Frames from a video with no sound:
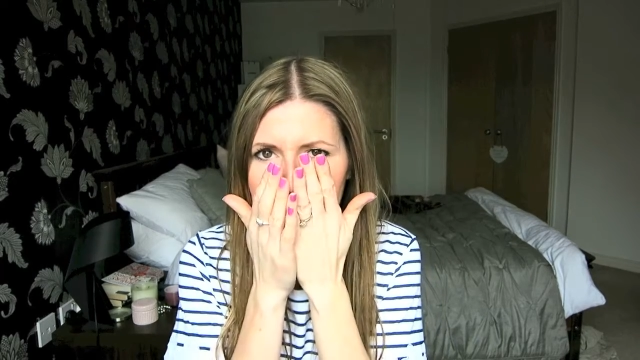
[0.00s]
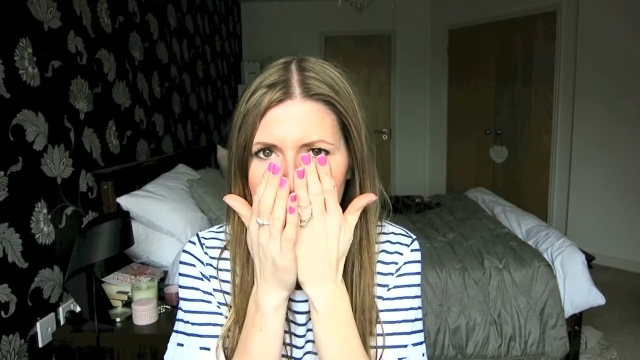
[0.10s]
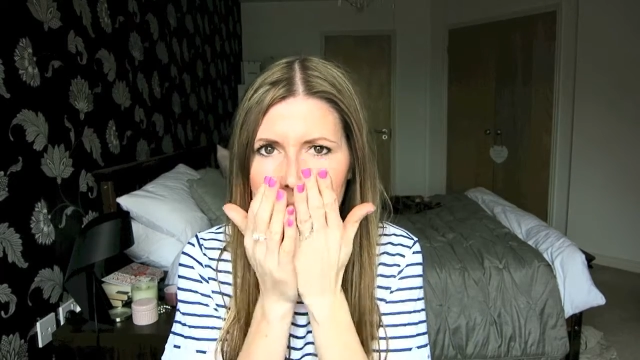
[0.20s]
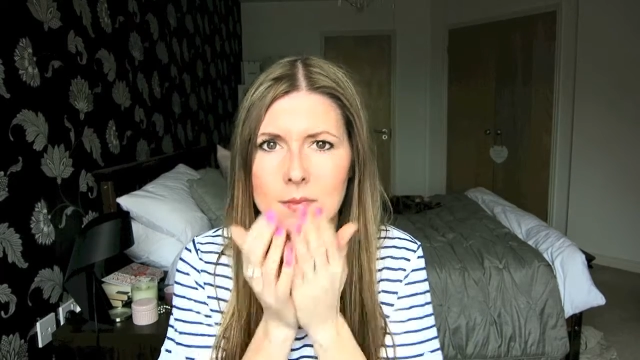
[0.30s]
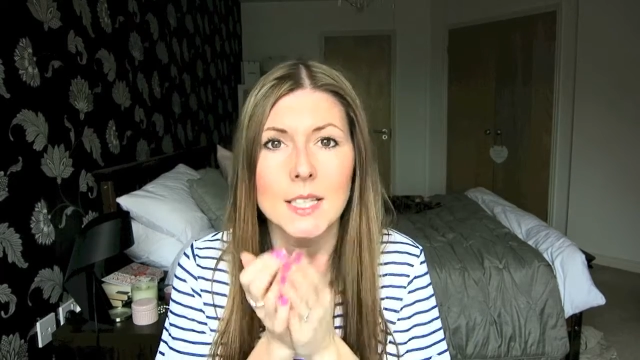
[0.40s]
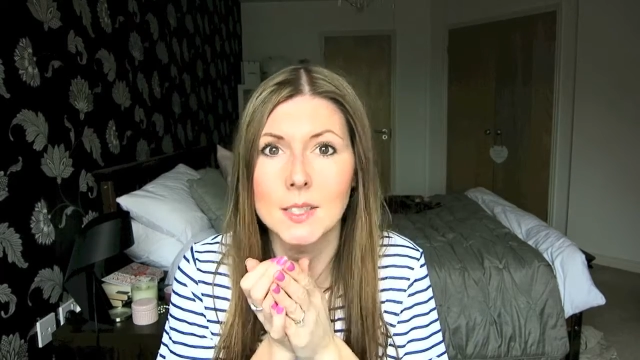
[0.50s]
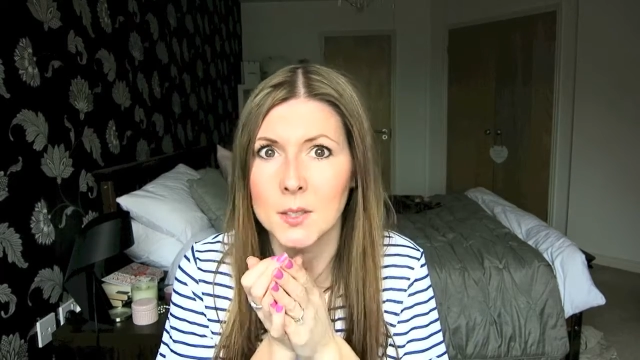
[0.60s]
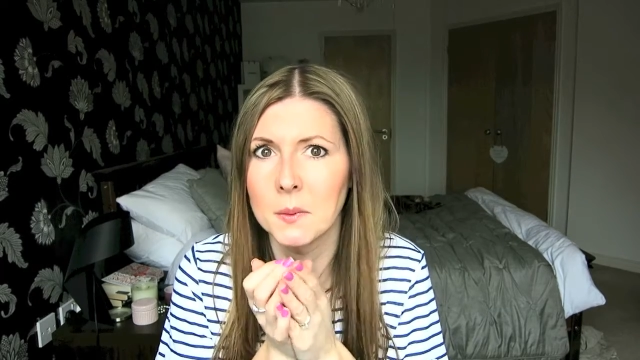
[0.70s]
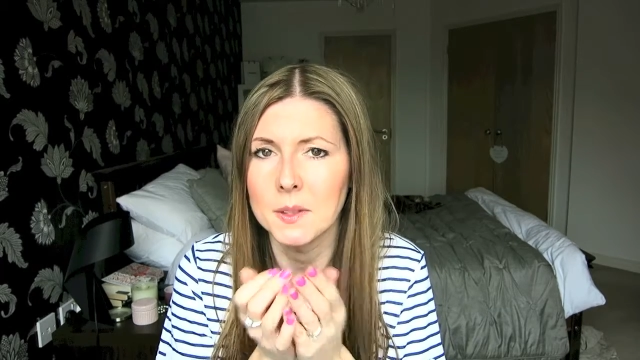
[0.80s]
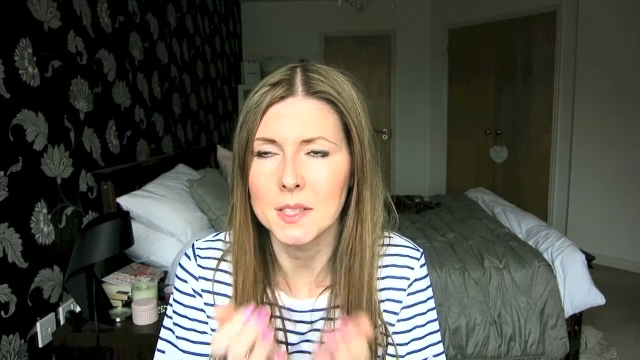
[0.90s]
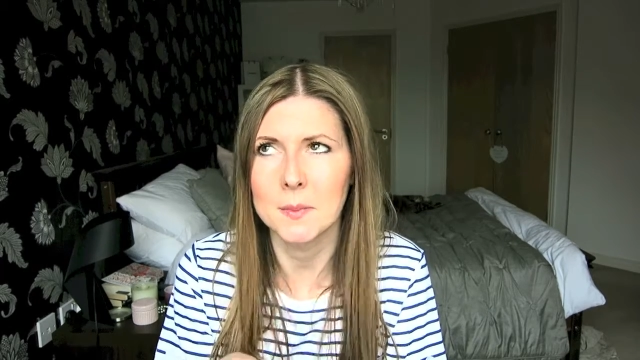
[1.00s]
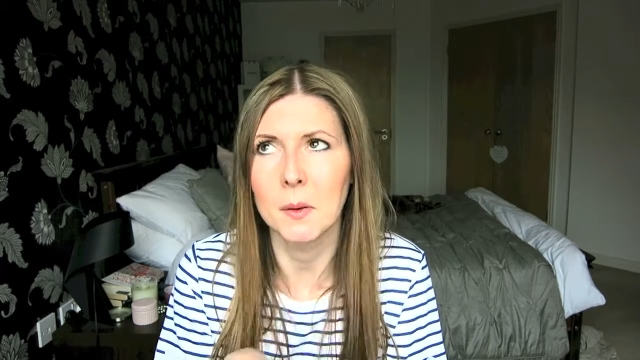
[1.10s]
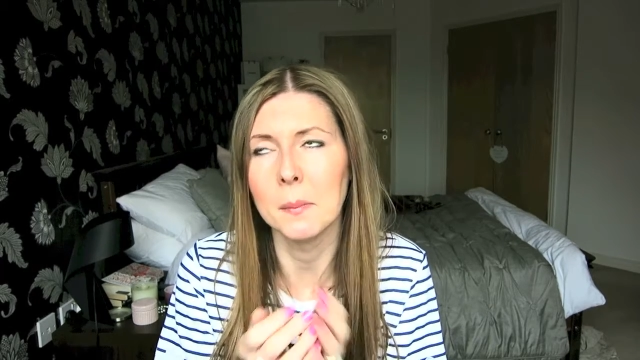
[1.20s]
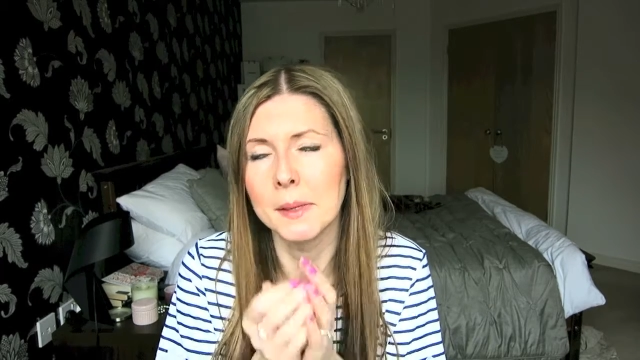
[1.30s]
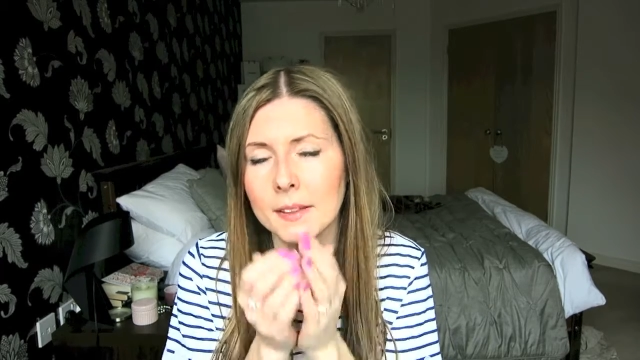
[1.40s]
These don't, these
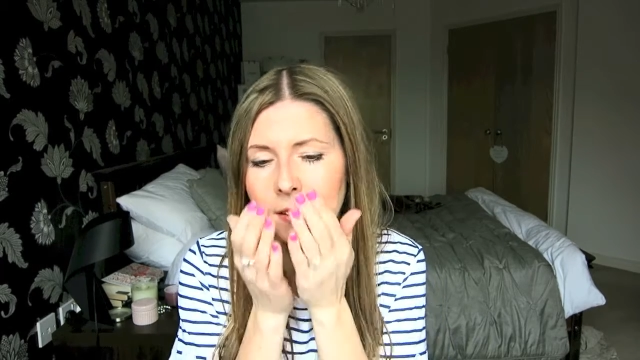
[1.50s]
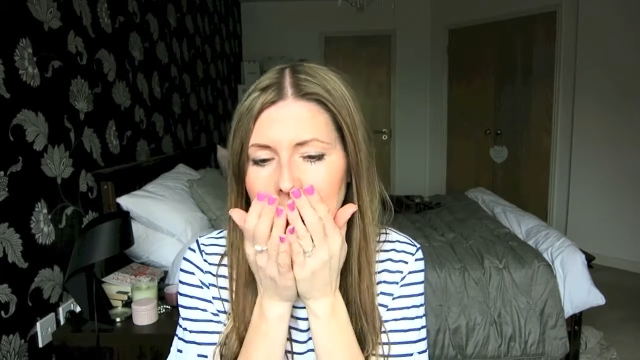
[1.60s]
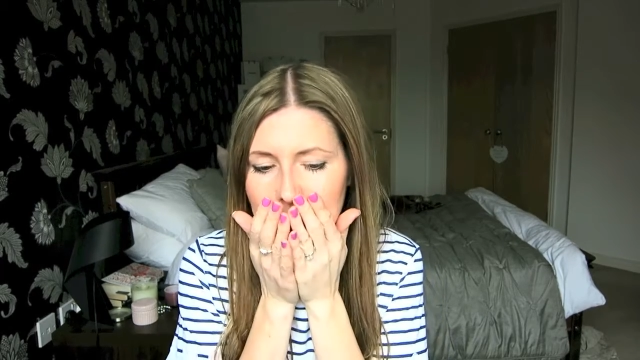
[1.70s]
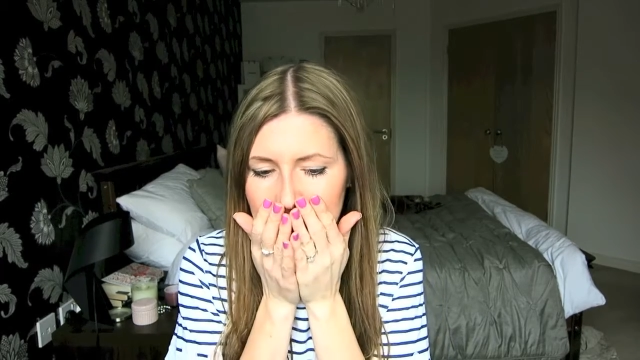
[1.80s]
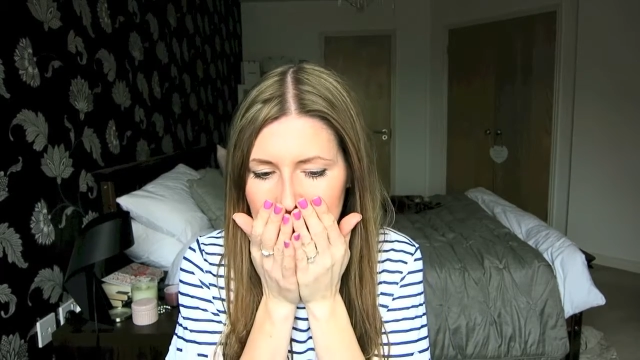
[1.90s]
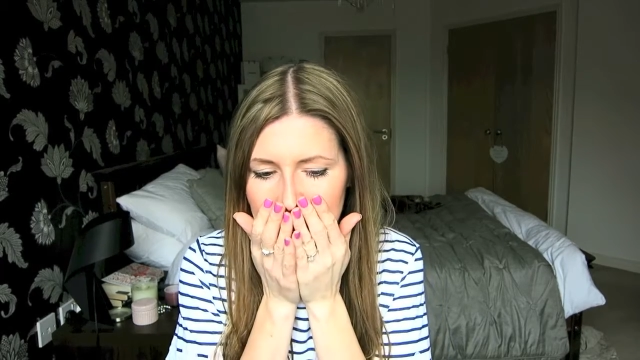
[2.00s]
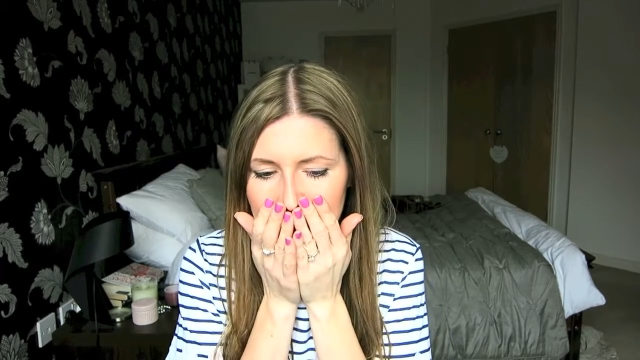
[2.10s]
smell amazing.